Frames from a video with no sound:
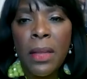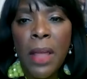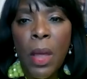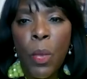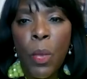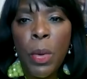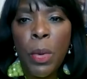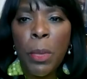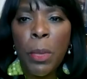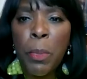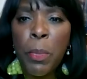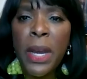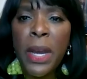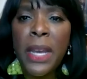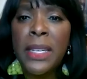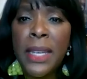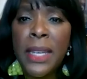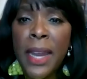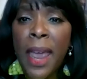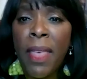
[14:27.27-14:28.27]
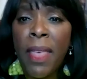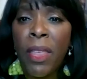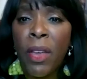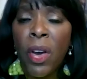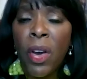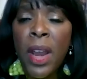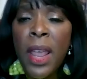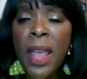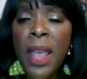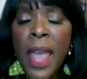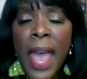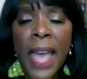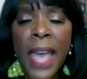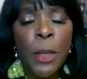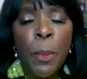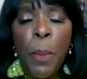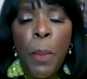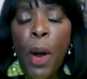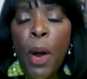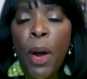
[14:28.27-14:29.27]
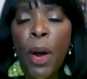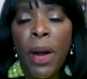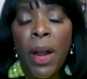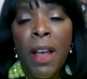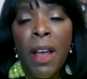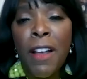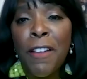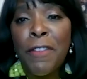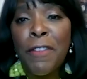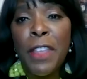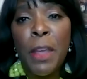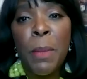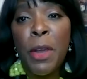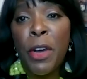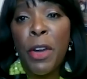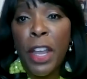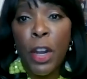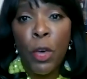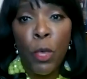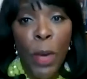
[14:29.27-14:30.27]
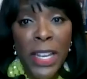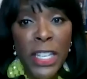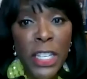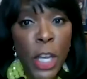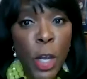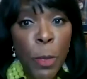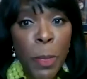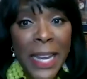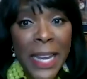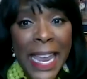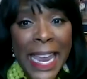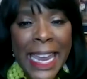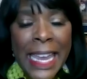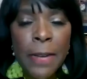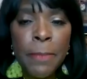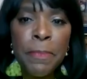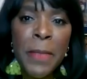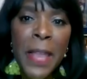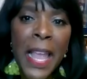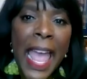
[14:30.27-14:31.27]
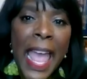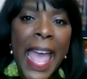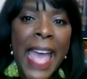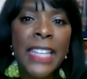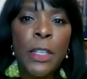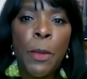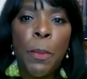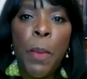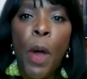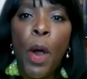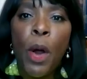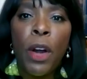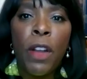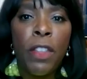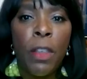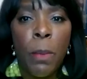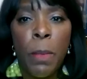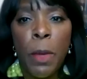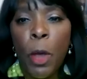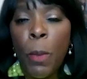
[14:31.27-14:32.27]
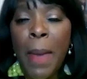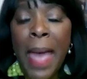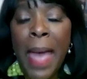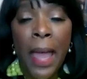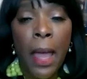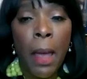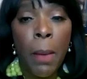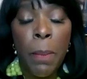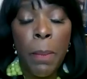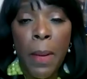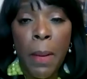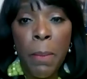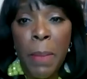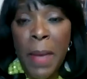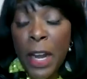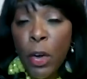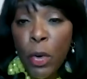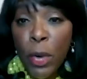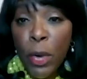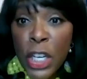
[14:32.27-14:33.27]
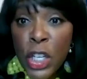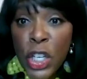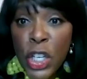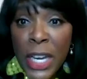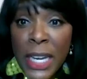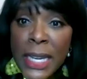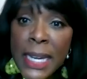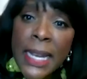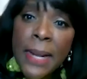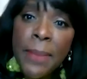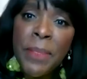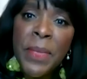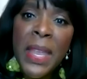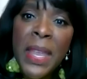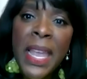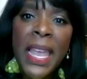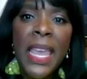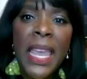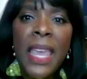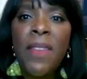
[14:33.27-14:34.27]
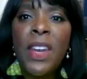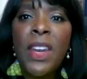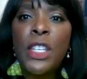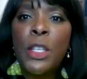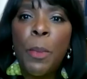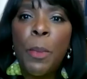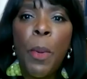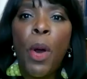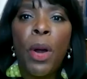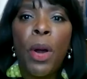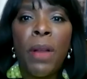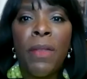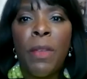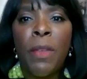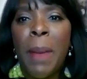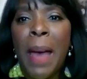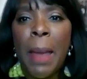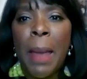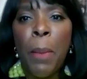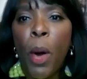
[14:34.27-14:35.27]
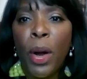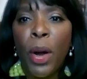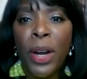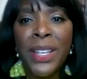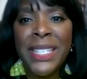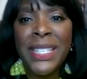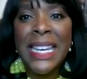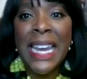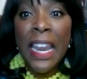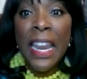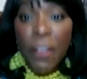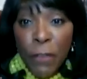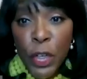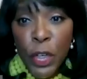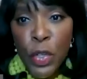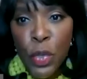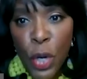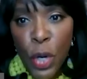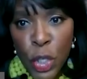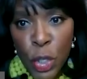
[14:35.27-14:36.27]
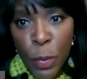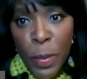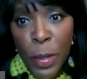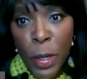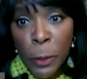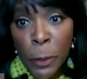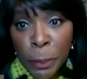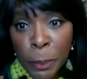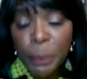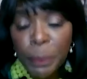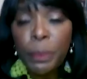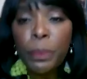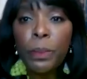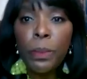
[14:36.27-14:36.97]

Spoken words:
we were putting together as a part of the American Rescue Plan, as a part of the Build Back Better agenda, even as a part of the bipartisan infrastructure bill.